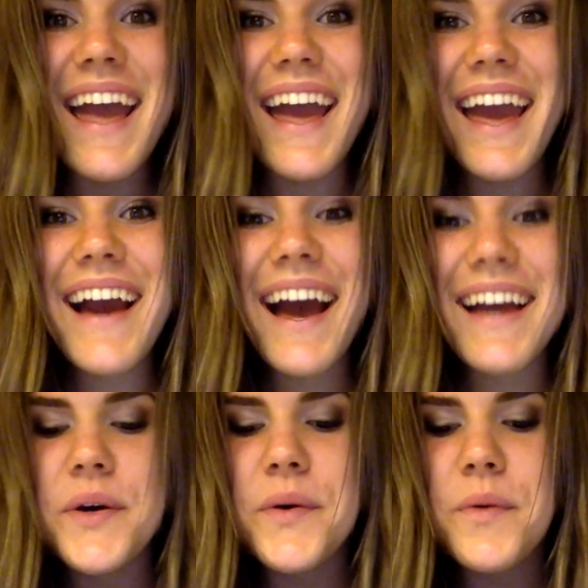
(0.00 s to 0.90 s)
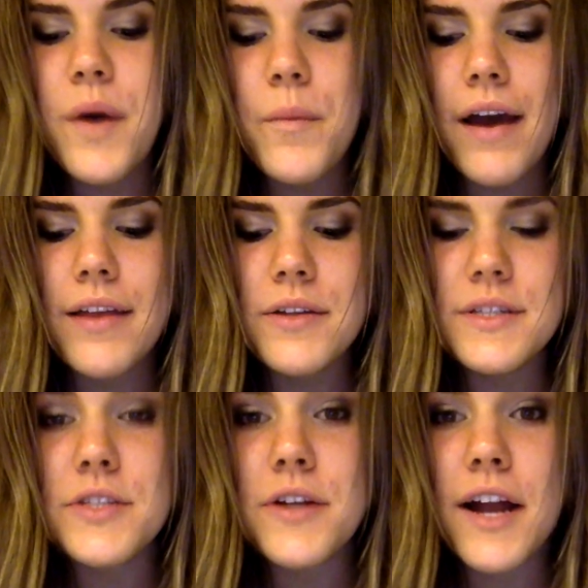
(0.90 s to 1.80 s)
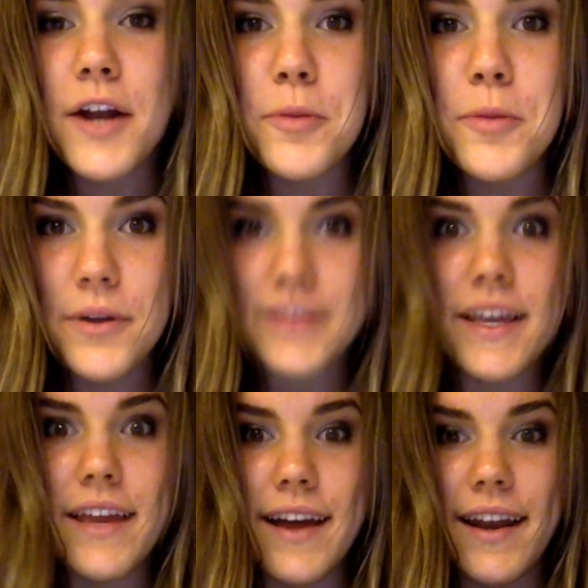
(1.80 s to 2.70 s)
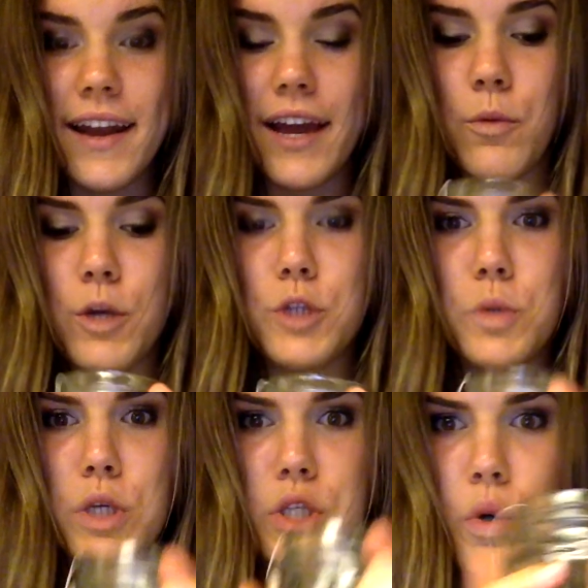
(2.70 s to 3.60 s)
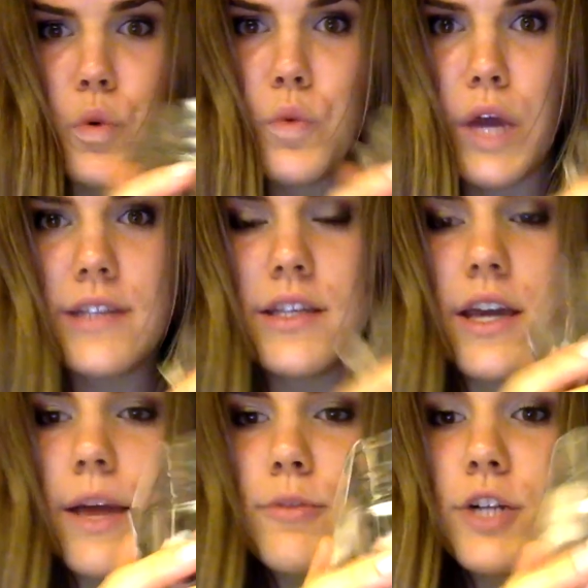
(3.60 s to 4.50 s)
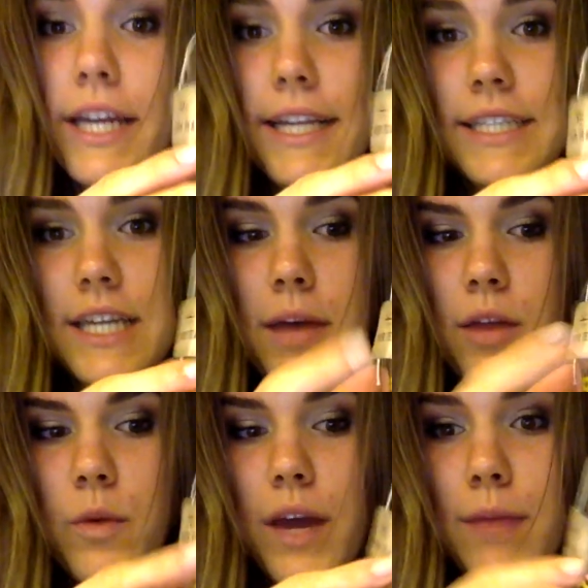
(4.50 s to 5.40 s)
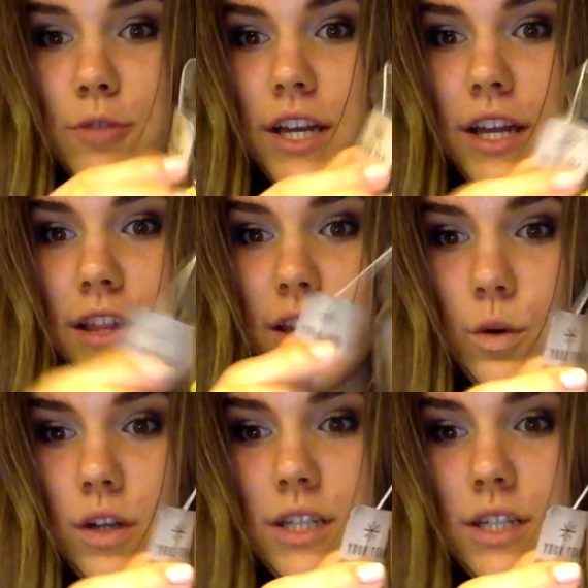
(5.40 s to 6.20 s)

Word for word: Hey guys, so my little sister had her birthday that night, which was crazy. I'm drinking tea, by the way, I'm drinking the Your